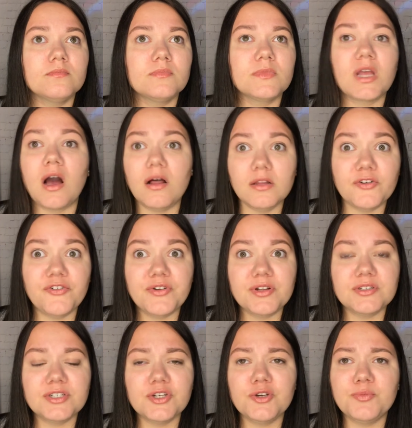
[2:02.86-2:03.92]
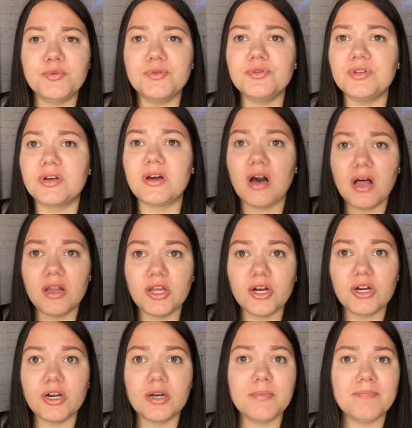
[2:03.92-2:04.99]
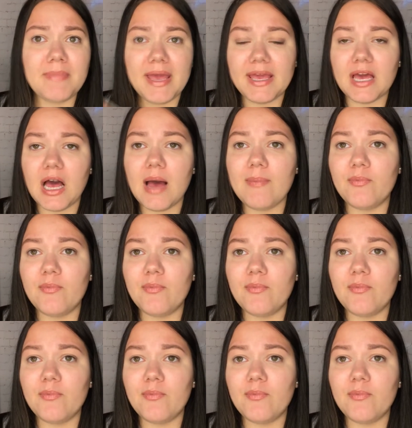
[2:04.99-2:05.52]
color filter, you put the color, makeup,